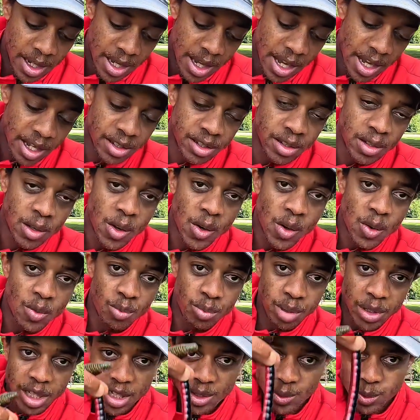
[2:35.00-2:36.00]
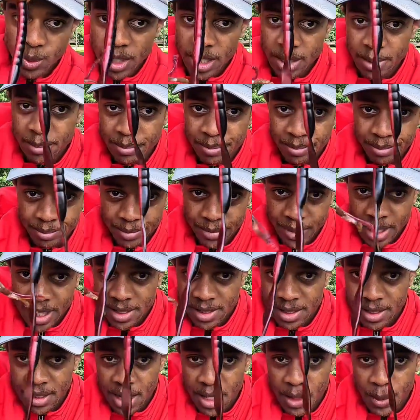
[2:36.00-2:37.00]
X-Zone Blitz worm,
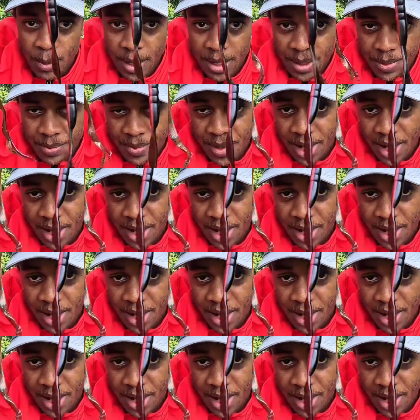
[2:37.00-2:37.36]
that's another one.